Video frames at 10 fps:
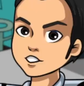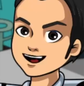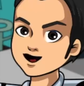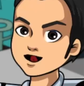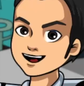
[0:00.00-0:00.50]

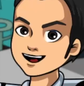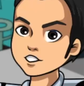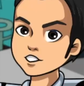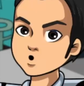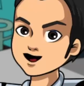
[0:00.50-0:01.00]
dial
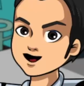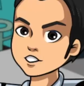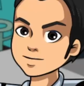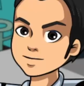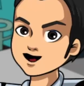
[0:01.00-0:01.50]
nine one
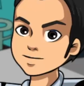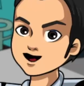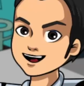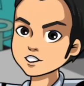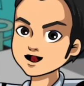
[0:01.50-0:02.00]
one from
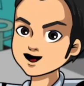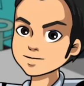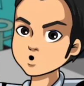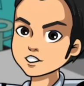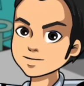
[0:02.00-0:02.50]
any
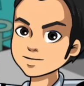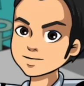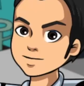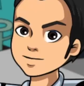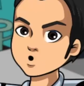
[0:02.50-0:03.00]
telephone.
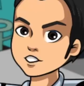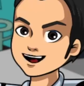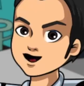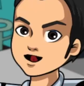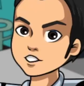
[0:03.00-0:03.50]
When
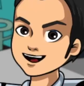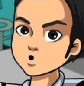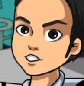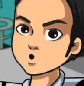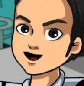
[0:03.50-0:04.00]
we call nine
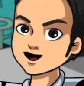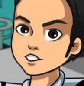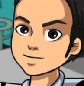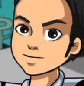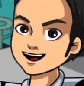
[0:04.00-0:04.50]
one one,
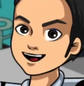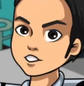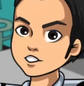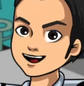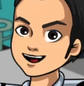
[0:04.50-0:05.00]
we
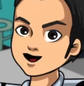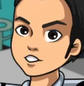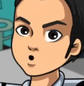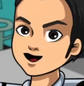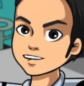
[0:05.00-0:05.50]
get
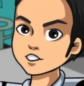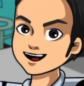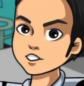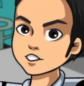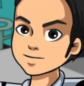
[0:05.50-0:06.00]
connected to a
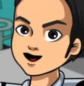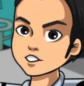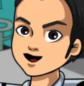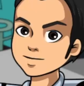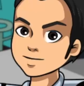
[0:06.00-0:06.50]
friendly
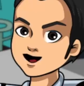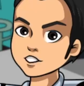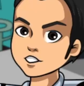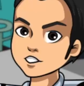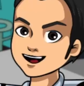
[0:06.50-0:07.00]
dispatcher who
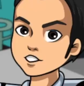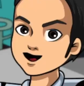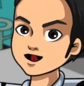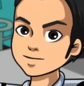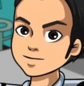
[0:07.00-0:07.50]
can send
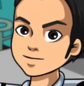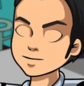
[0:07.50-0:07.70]
help.